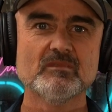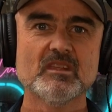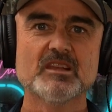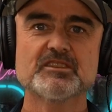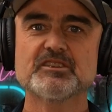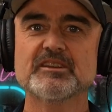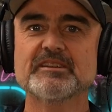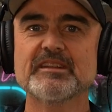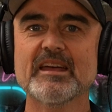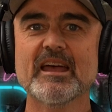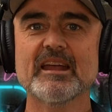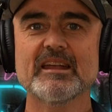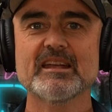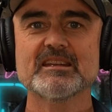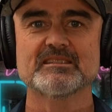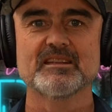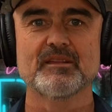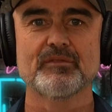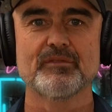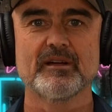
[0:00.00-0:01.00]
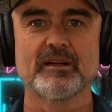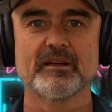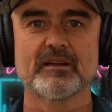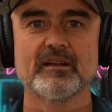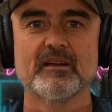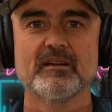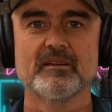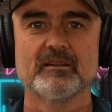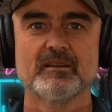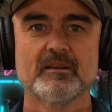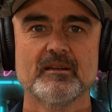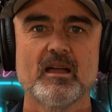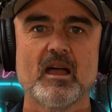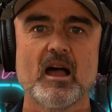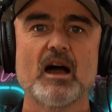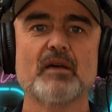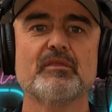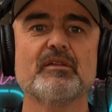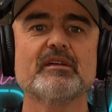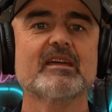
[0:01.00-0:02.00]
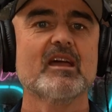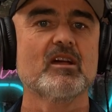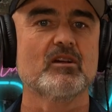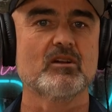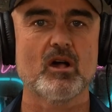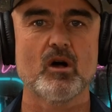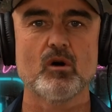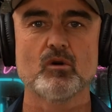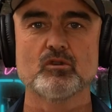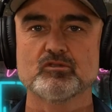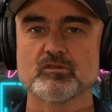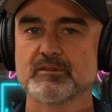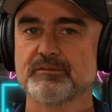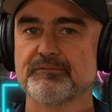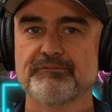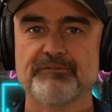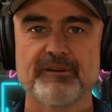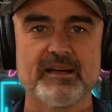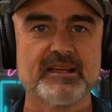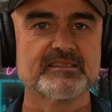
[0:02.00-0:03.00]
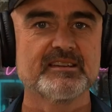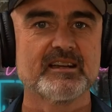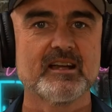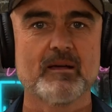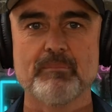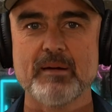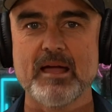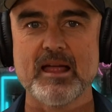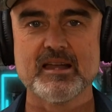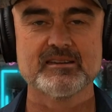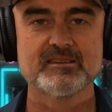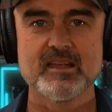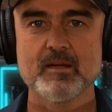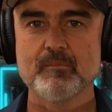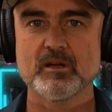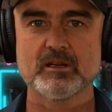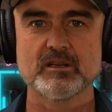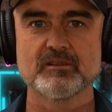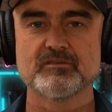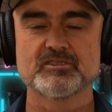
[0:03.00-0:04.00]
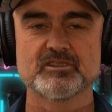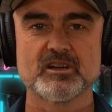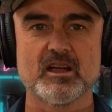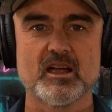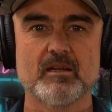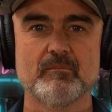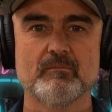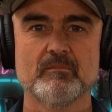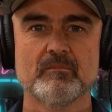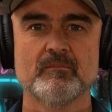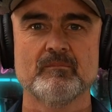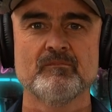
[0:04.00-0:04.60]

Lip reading: So Dad, here's the thing. I think our culture is facing a pandemic of shame.